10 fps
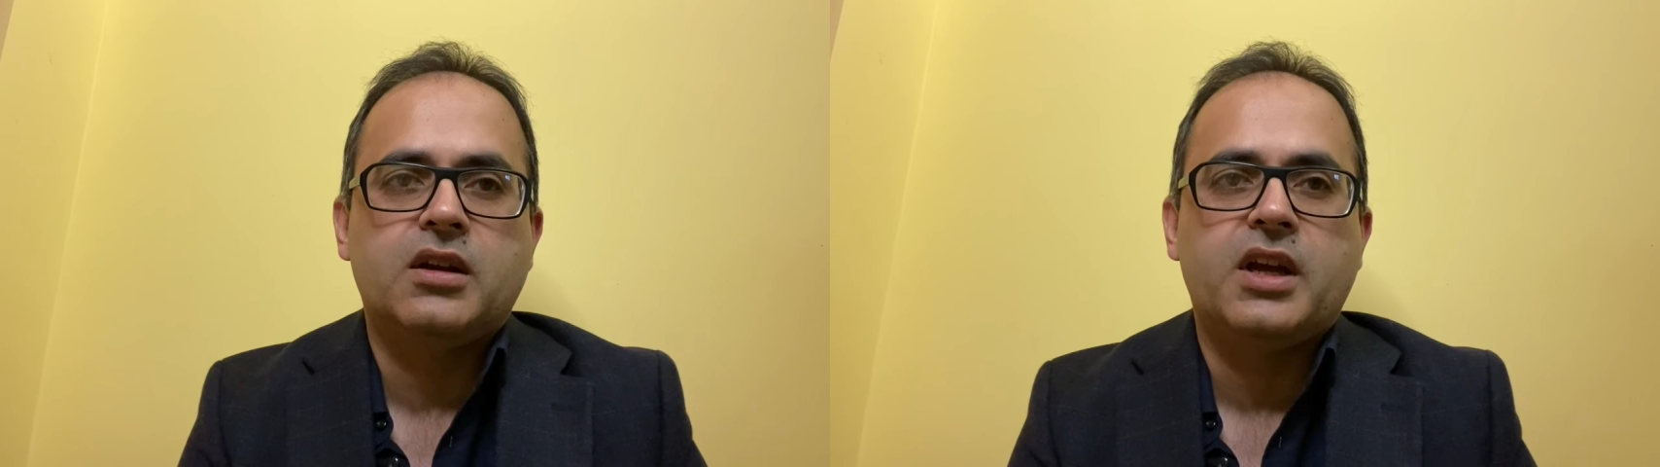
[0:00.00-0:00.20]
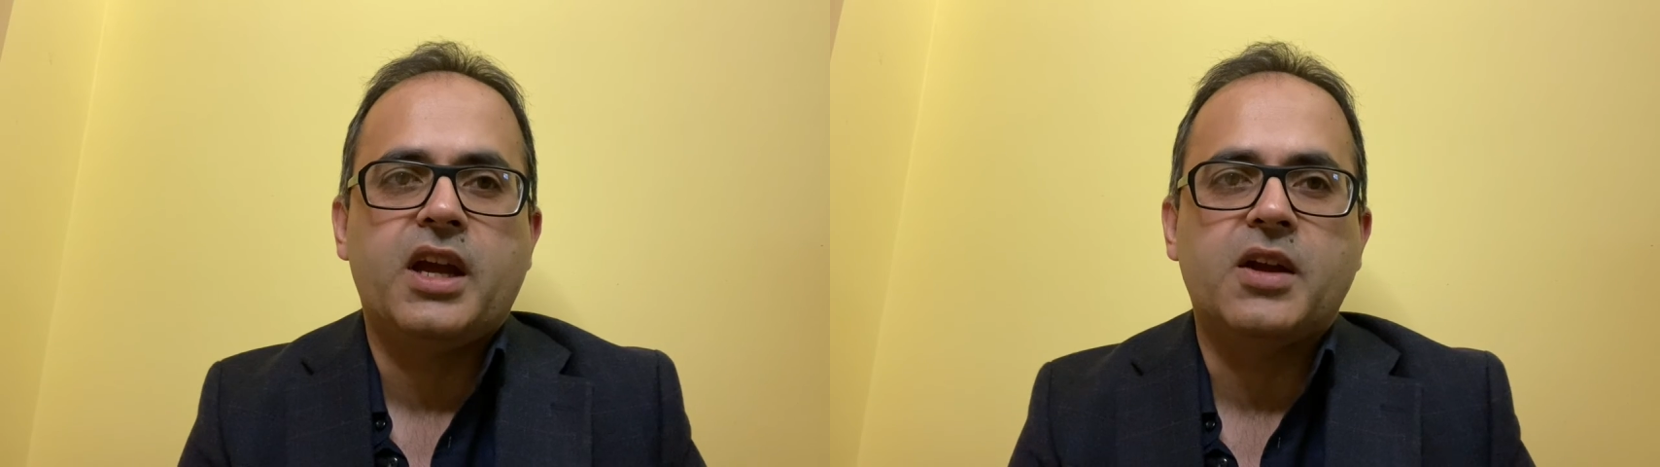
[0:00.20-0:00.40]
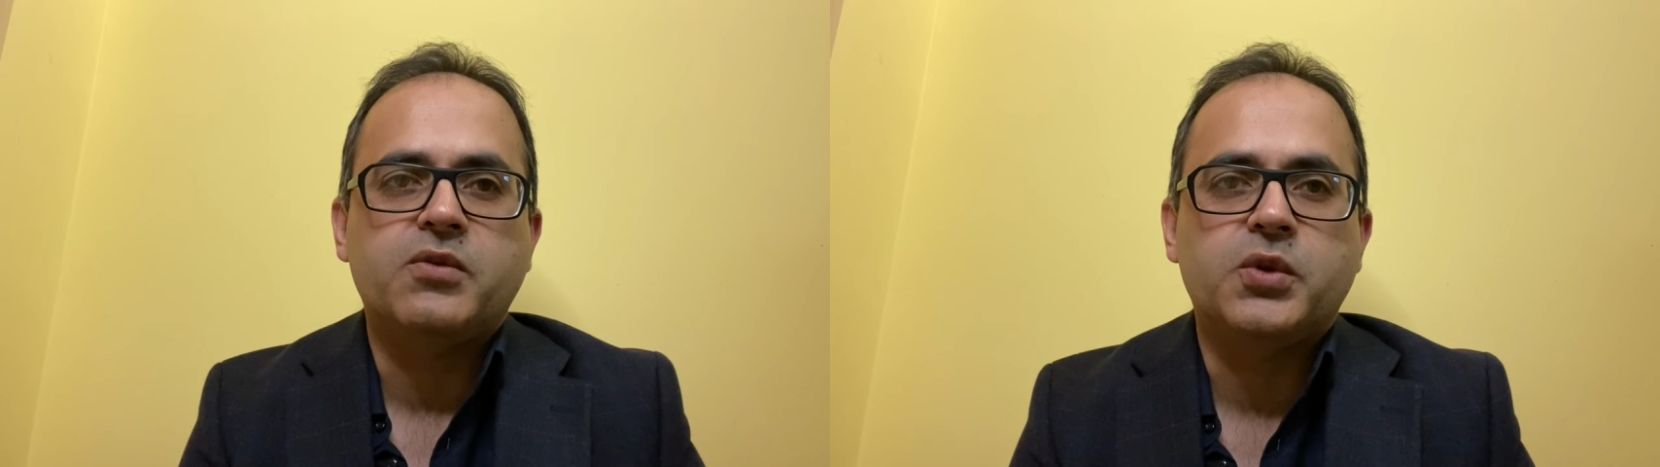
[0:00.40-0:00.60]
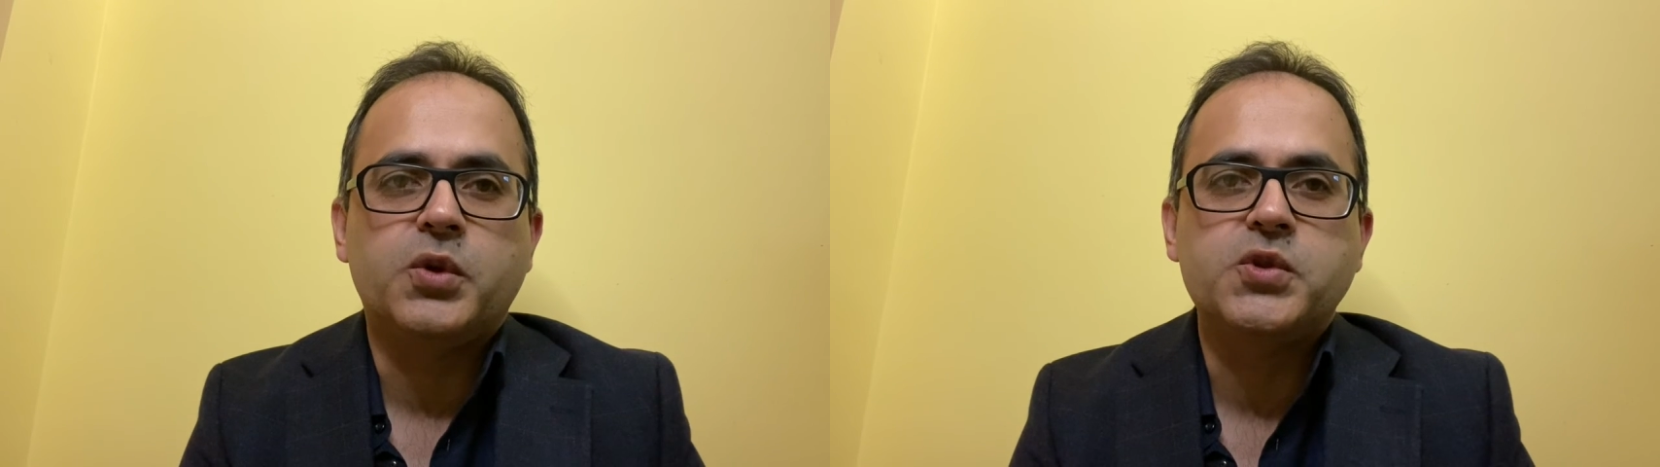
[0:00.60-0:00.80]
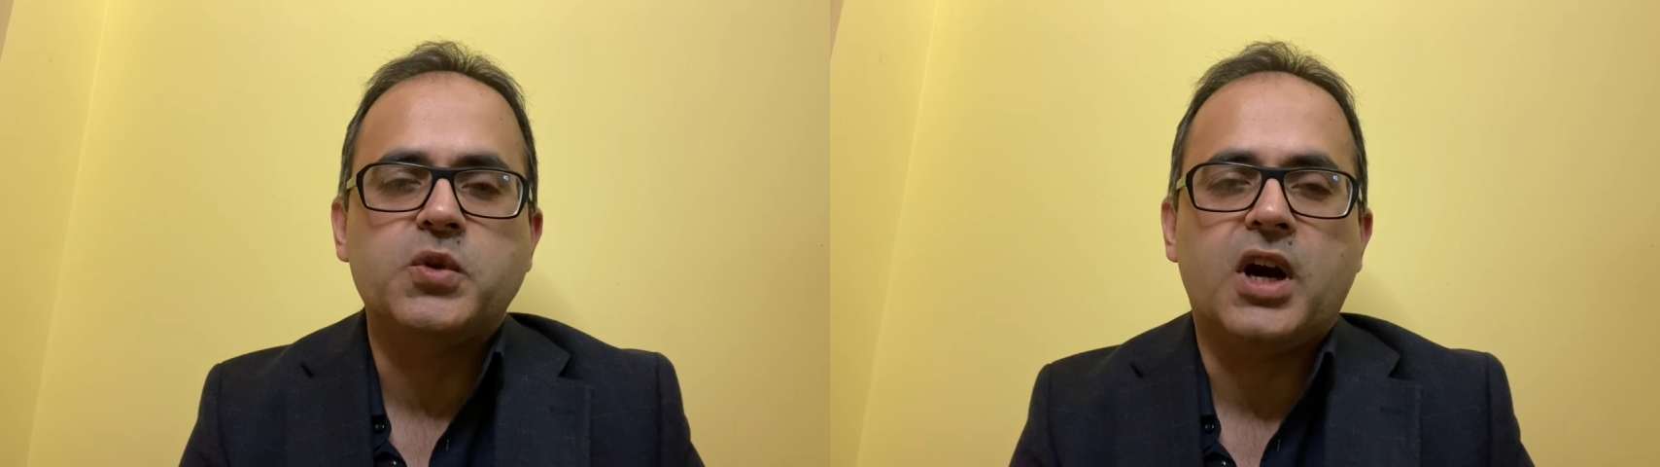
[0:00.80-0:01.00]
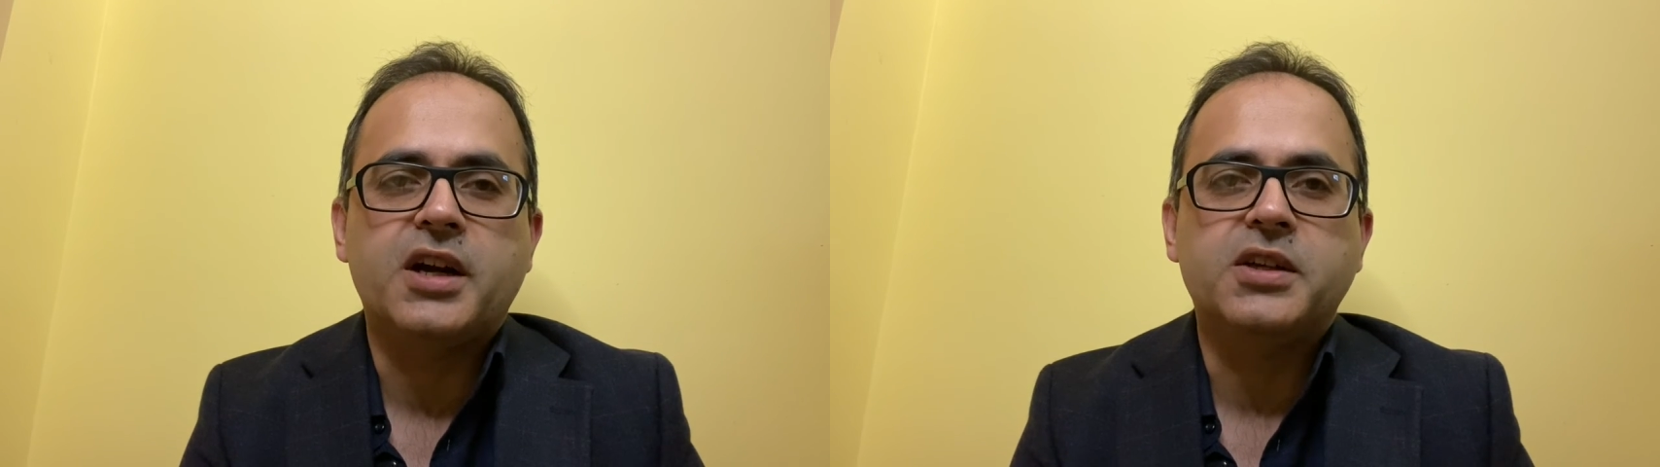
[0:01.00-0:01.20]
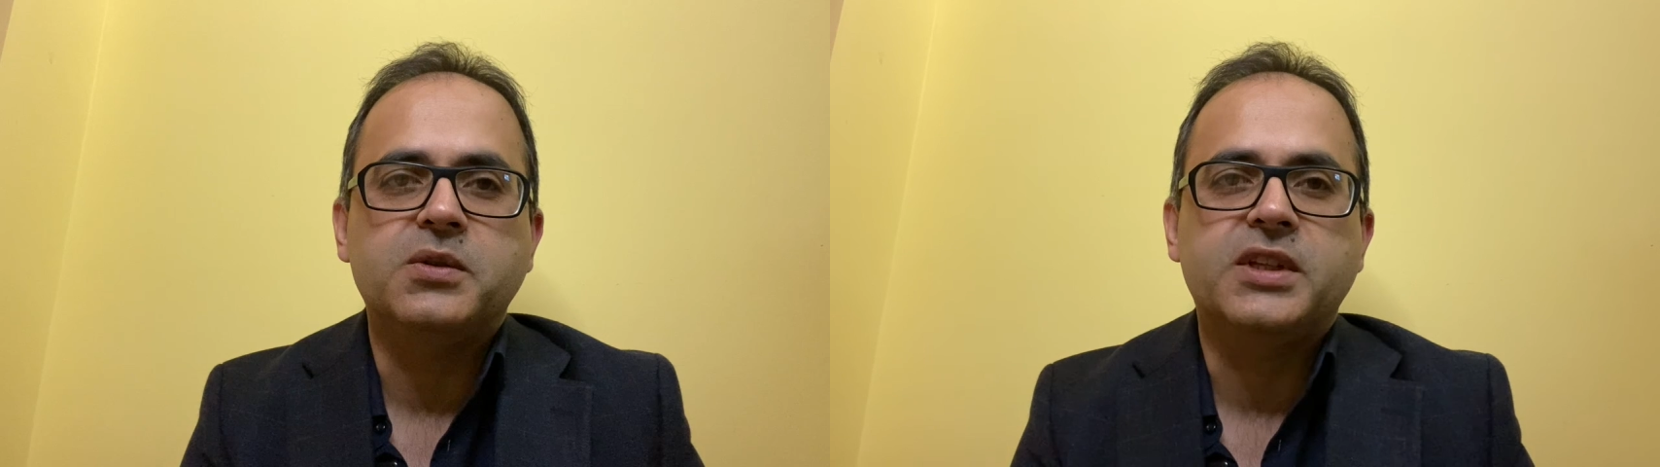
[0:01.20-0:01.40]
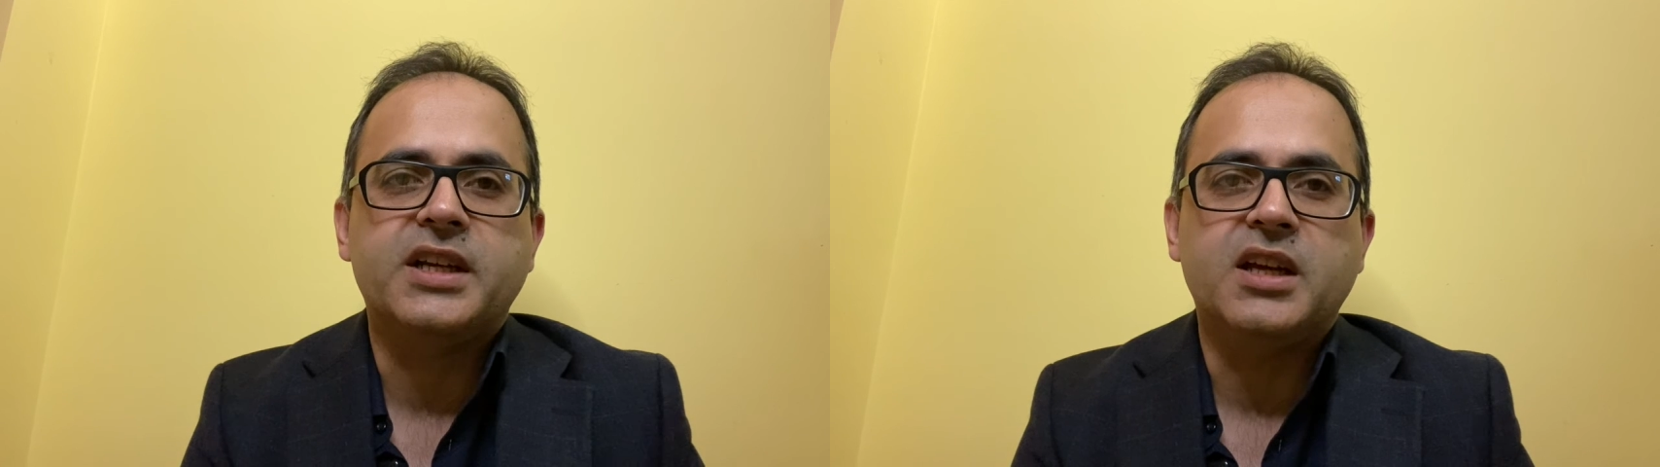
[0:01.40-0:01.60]
And for those who argue
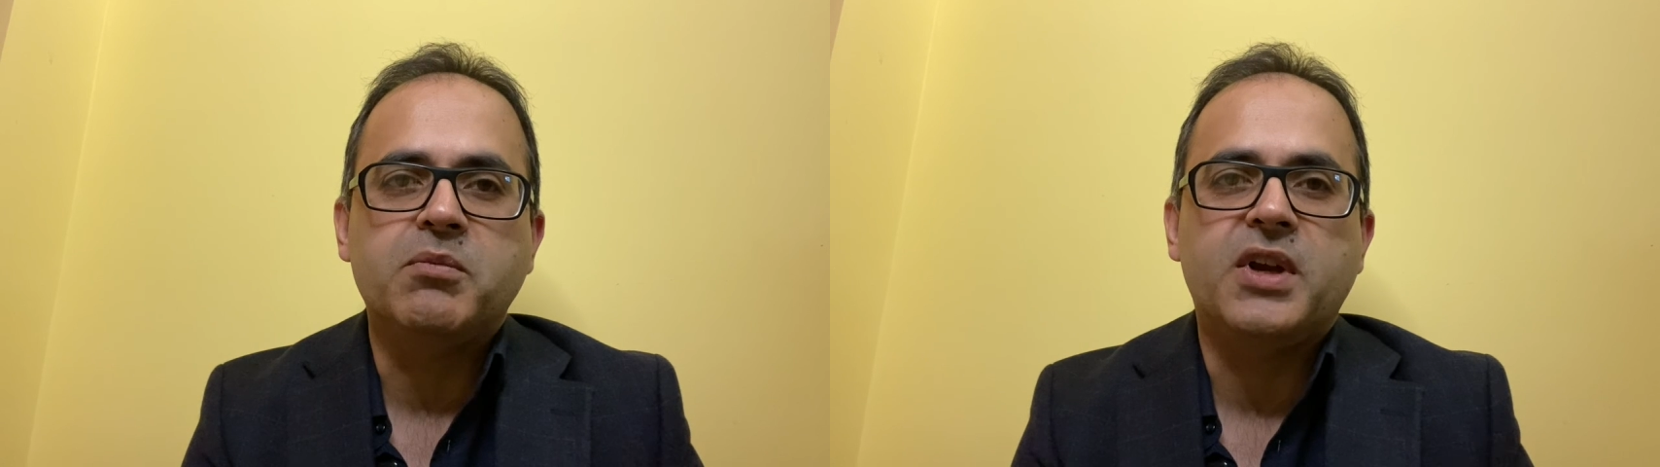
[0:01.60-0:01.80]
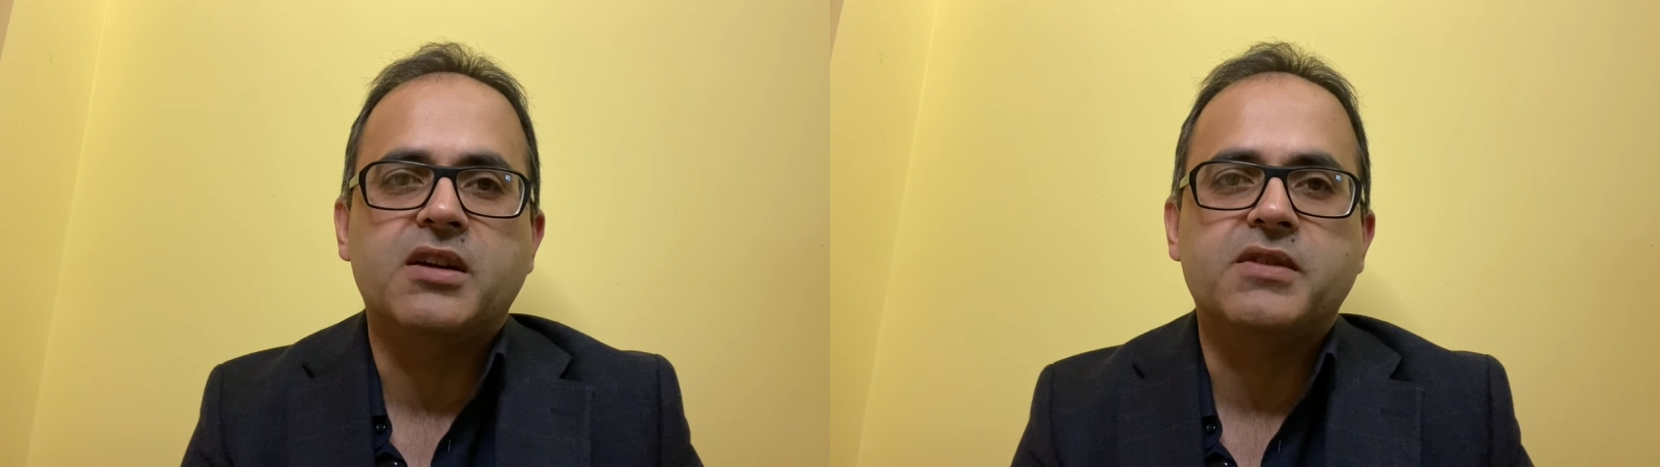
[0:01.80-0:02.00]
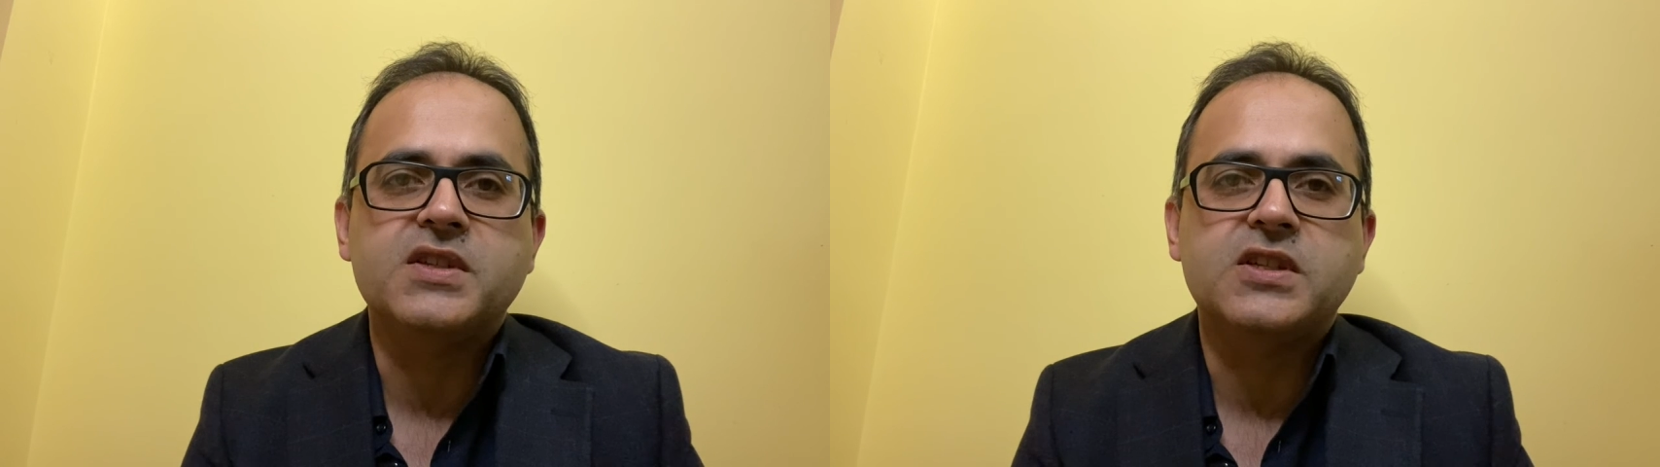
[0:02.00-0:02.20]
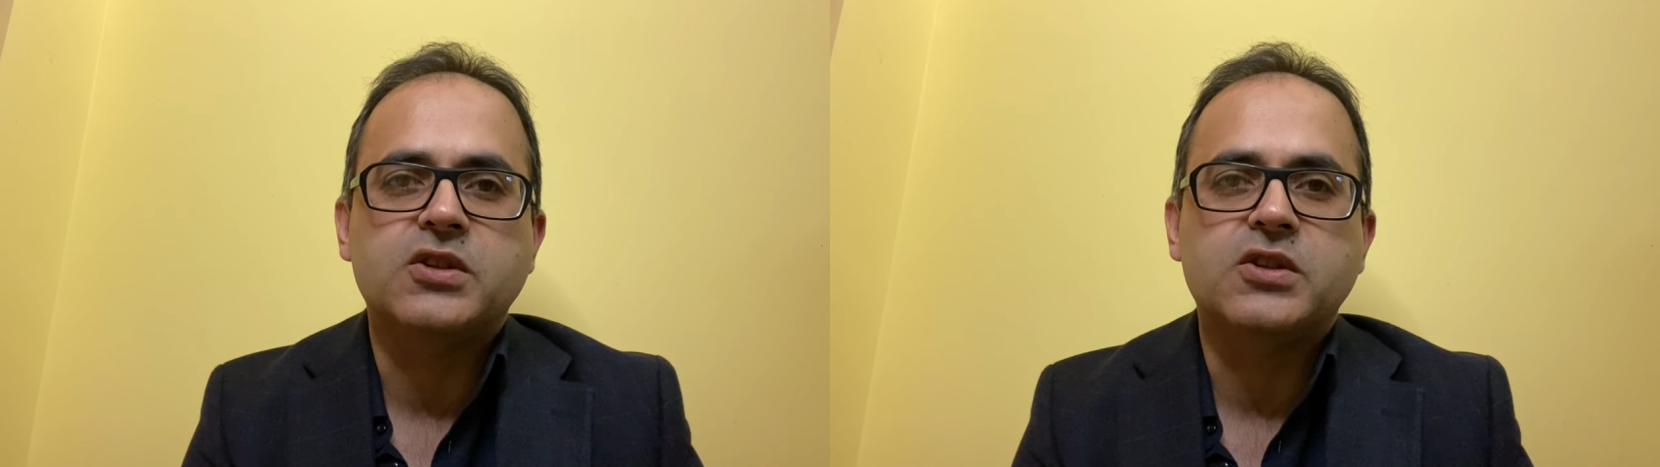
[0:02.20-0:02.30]
that implant versus